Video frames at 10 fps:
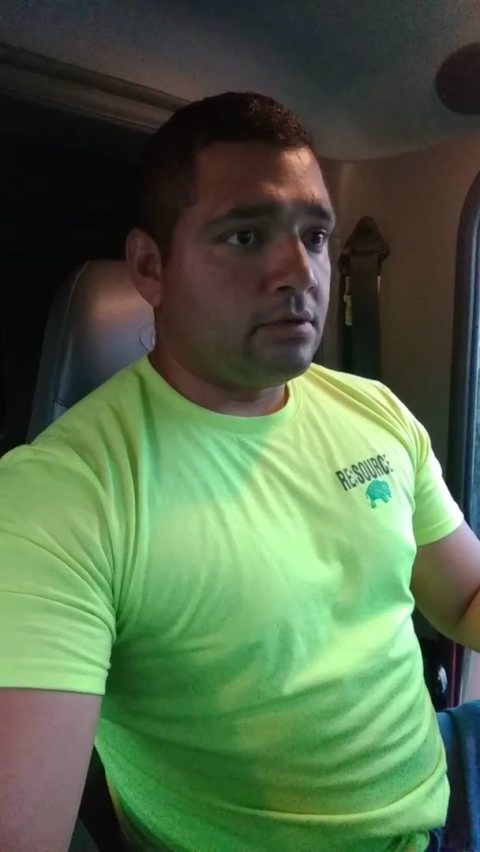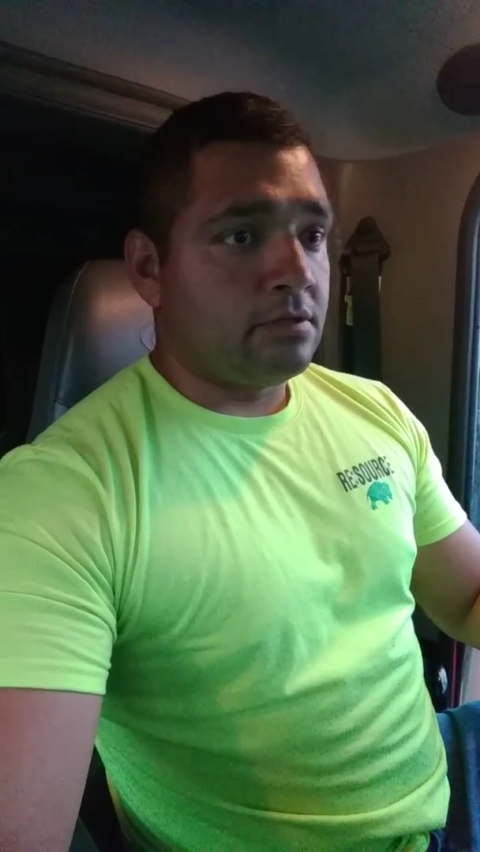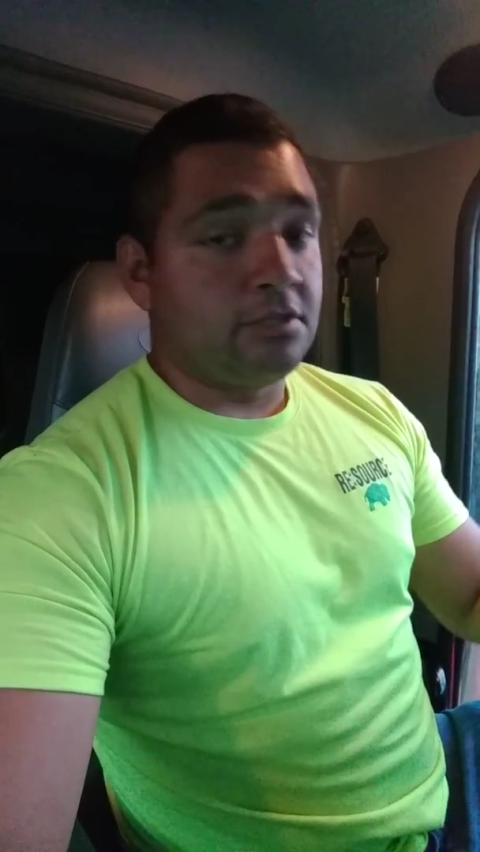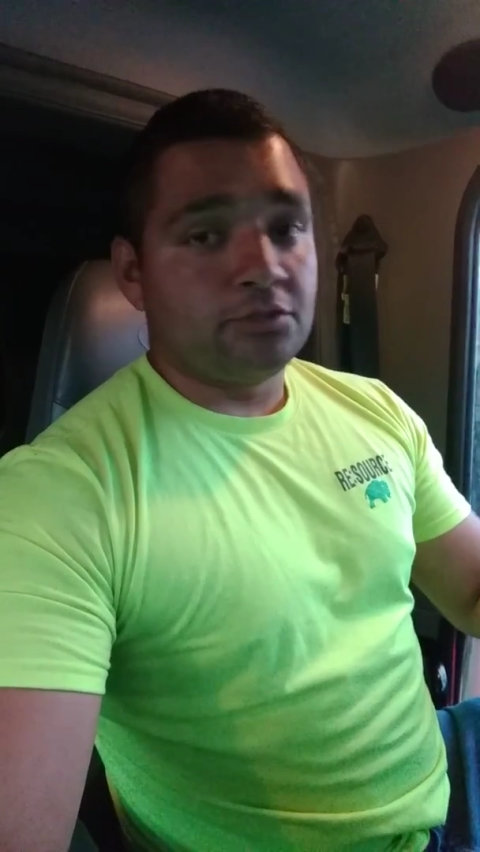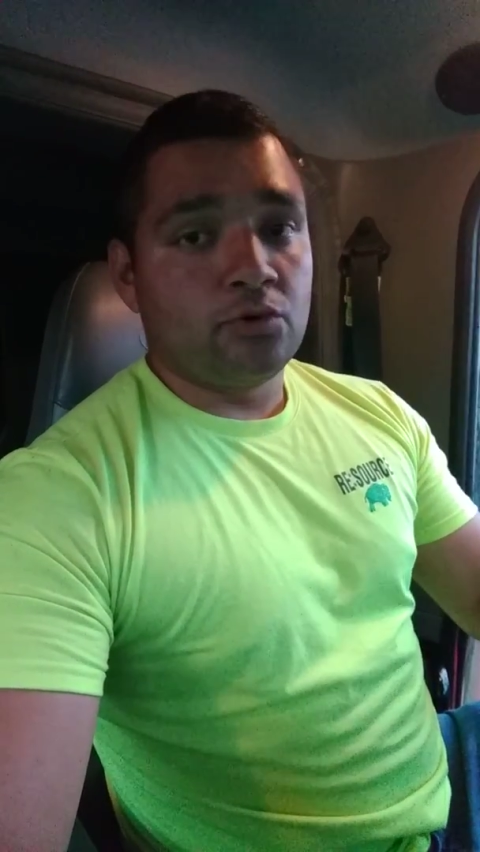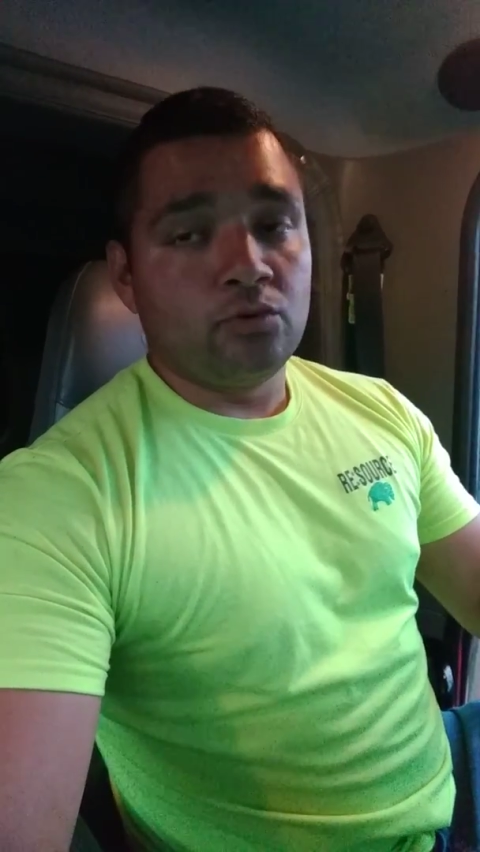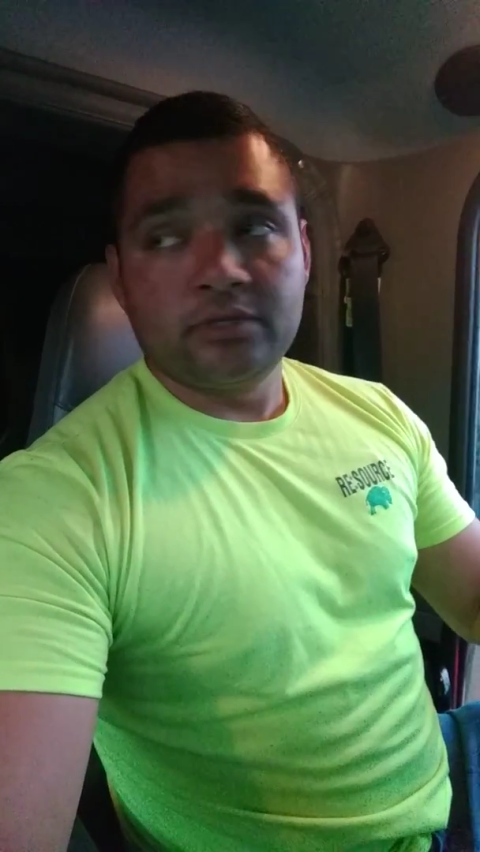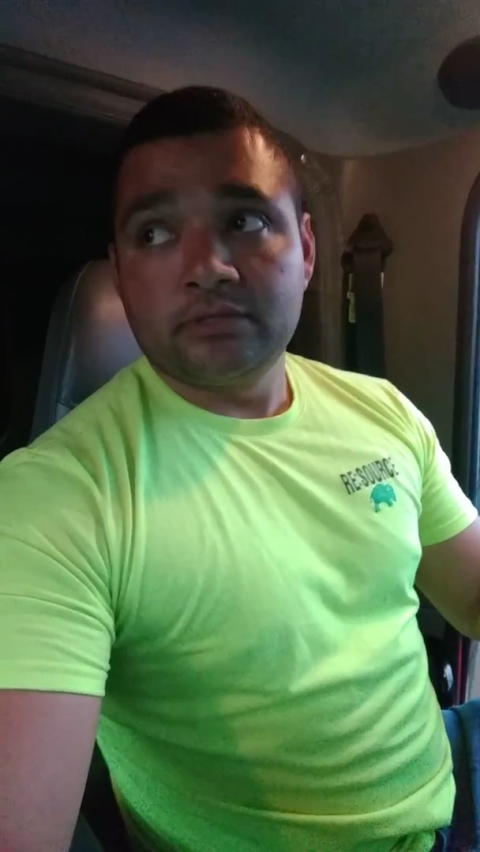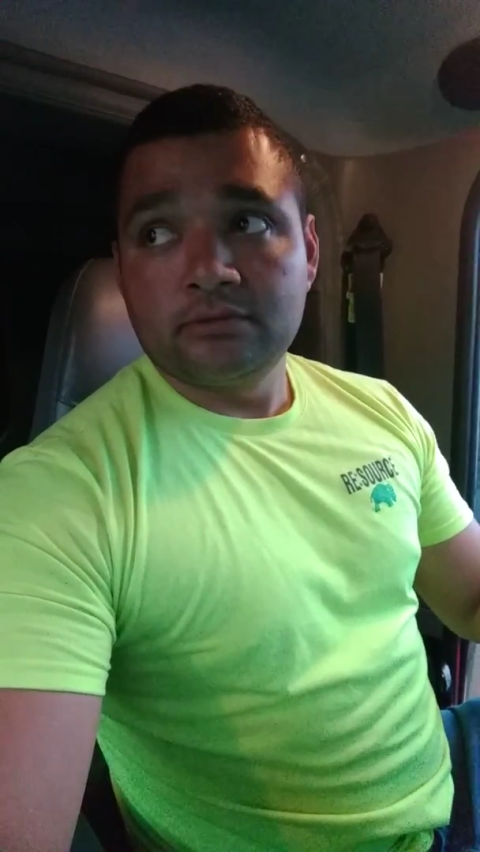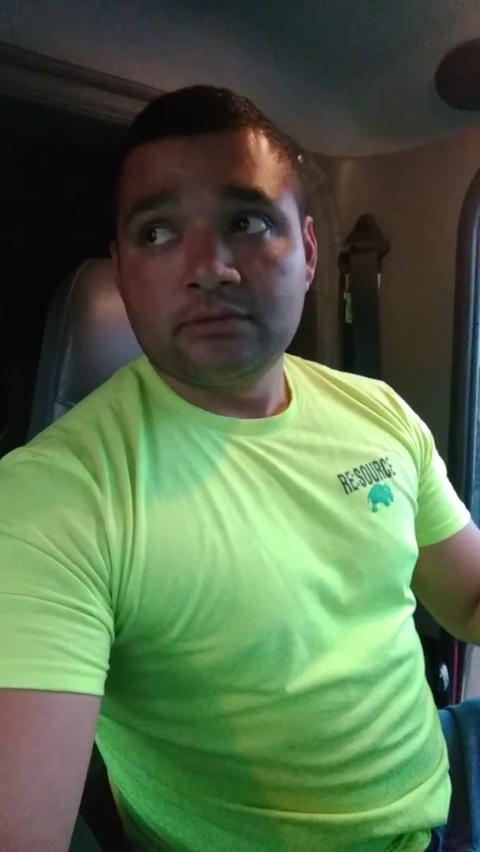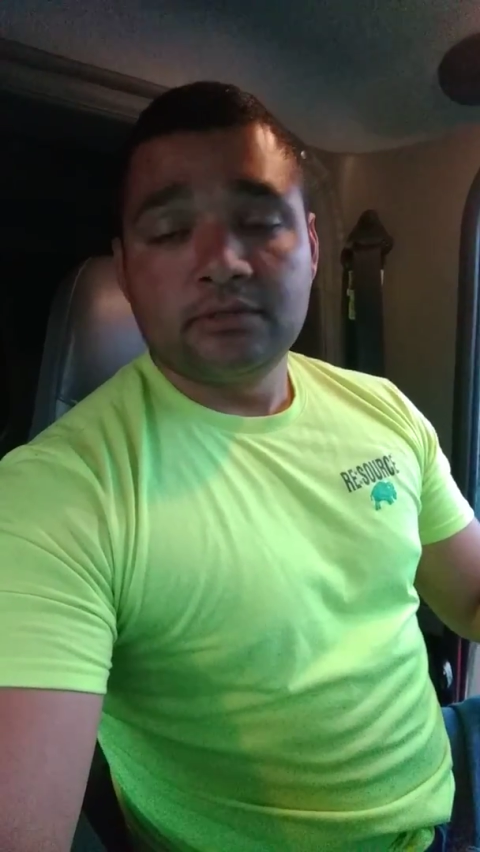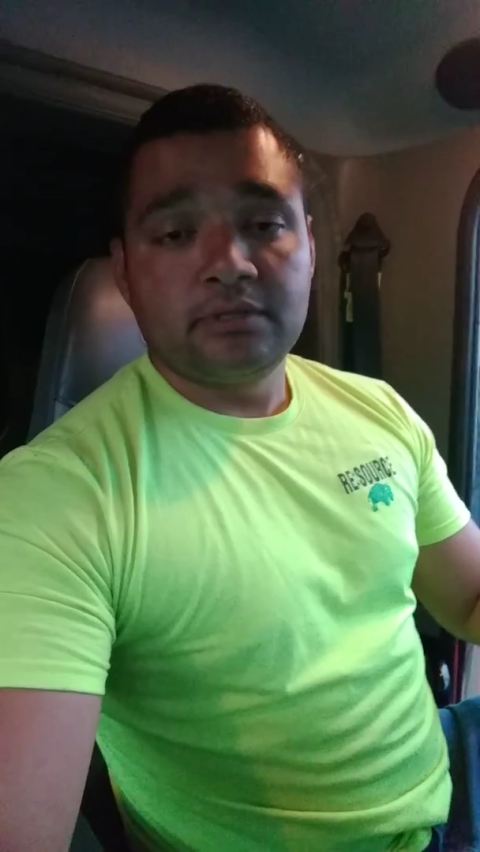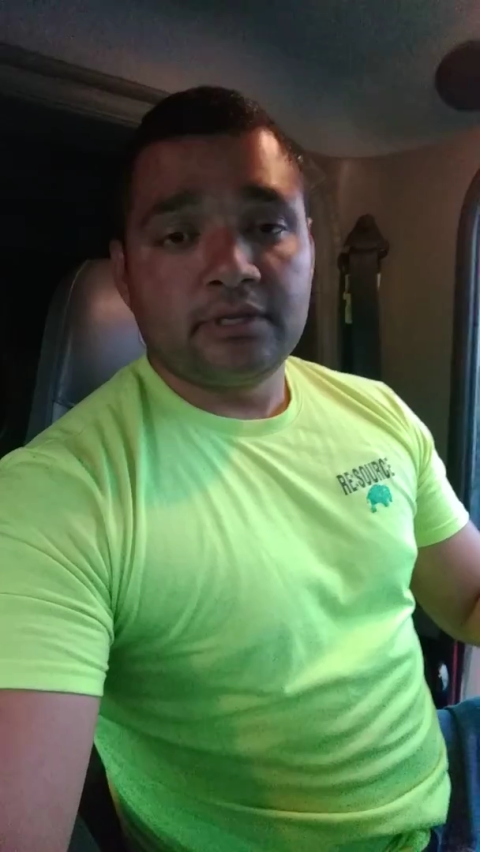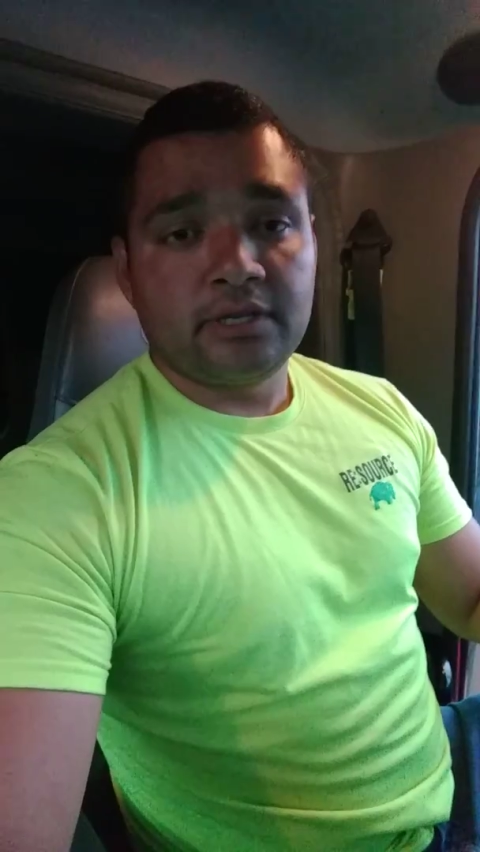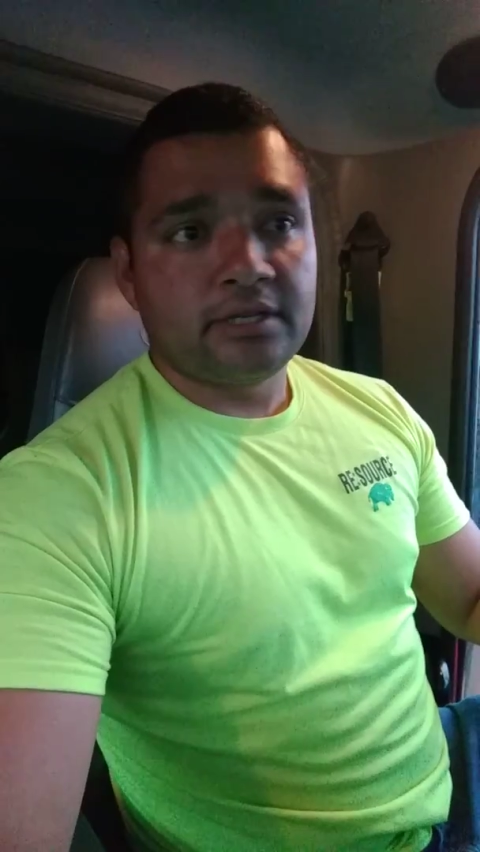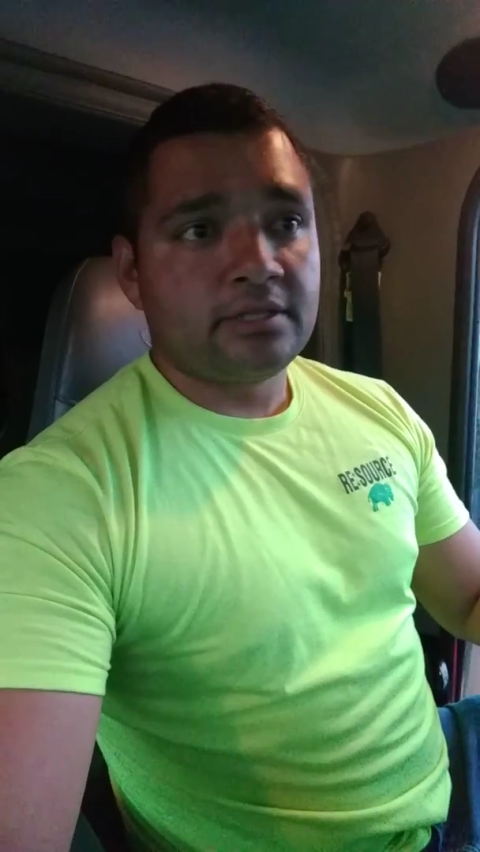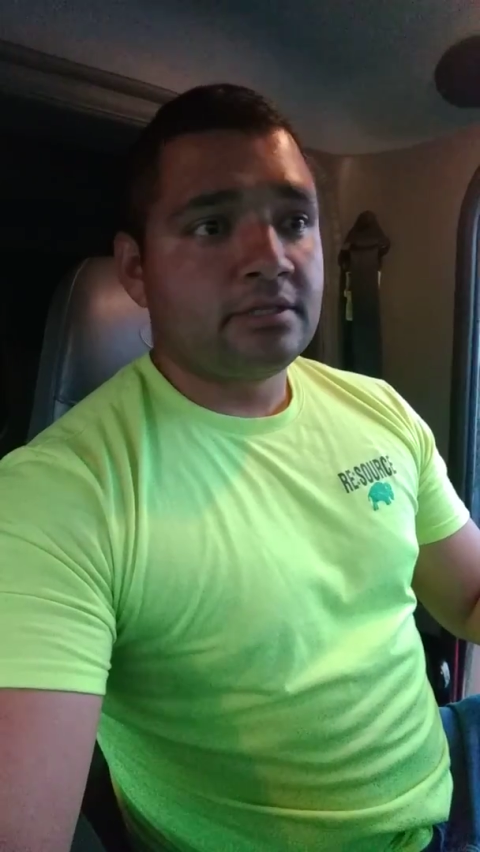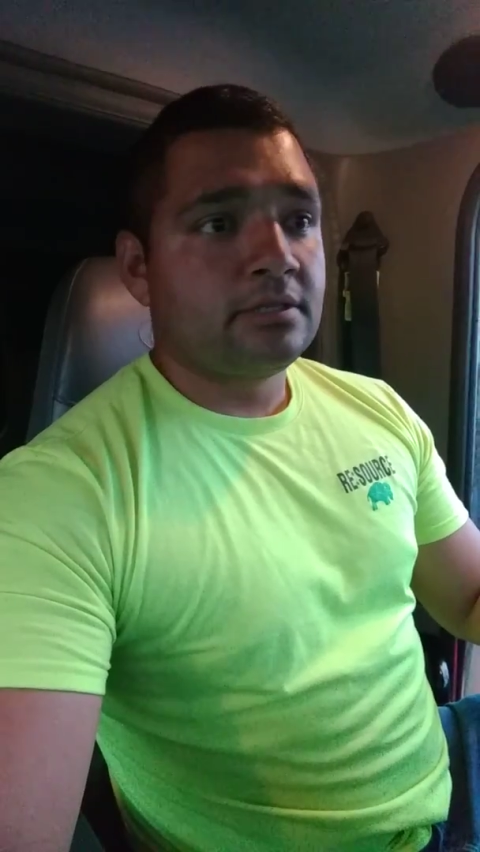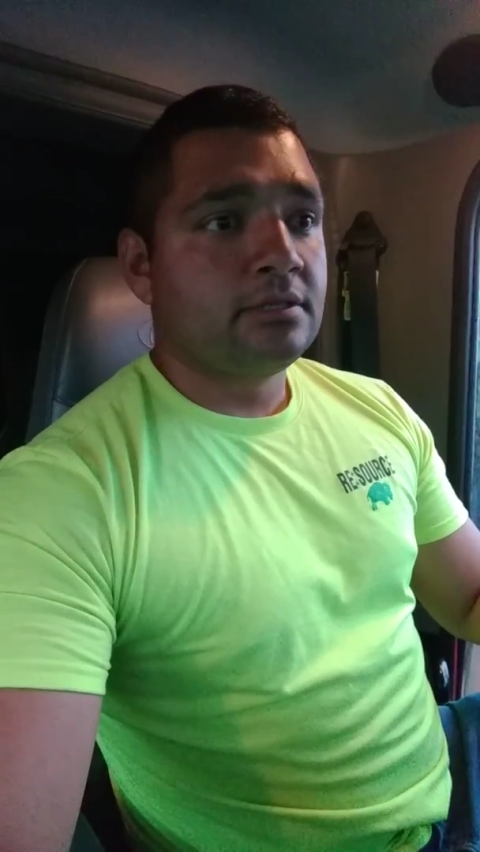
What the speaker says: this coolant, and